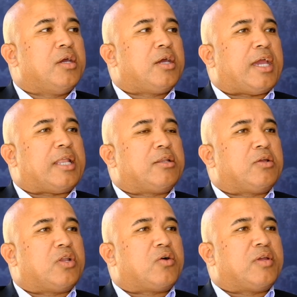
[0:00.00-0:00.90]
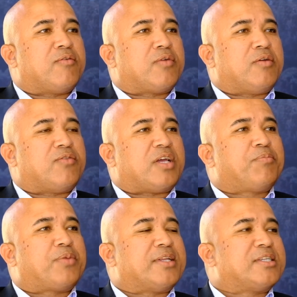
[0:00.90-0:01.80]
And if
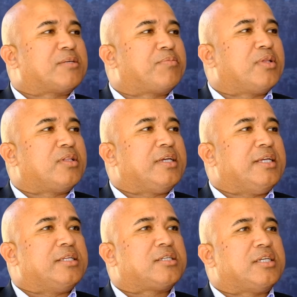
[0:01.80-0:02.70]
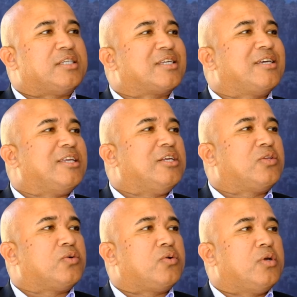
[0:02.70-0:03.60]
that principle is
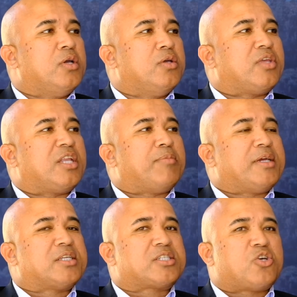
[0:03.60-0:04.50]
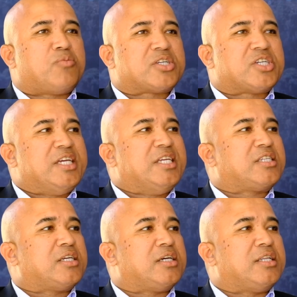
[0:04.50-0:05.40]
agreed to, then it makes it so much
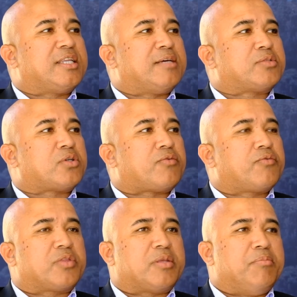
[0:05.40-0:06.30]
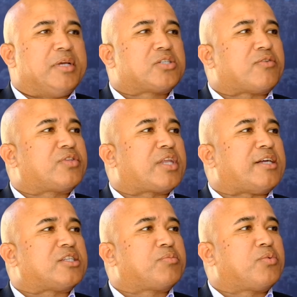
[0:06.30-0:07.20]
easier in terms of the mix of
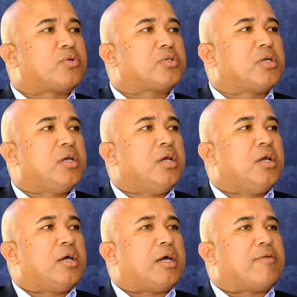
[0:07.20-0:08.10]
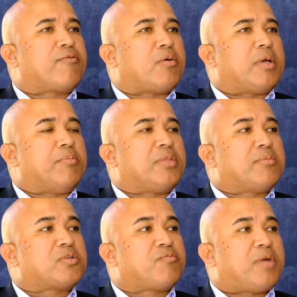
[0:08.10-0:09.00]
transport, in
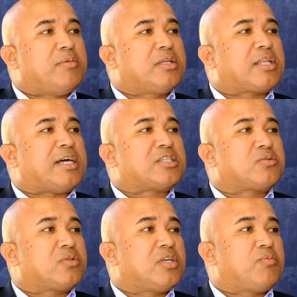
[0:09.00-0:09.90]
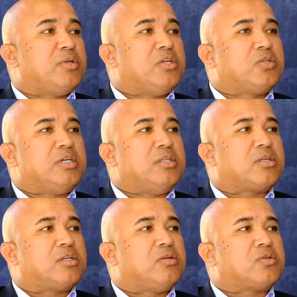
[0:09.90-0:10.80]
terms of public transport that we need to
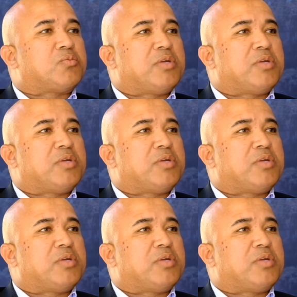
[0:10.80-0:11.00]
introduce.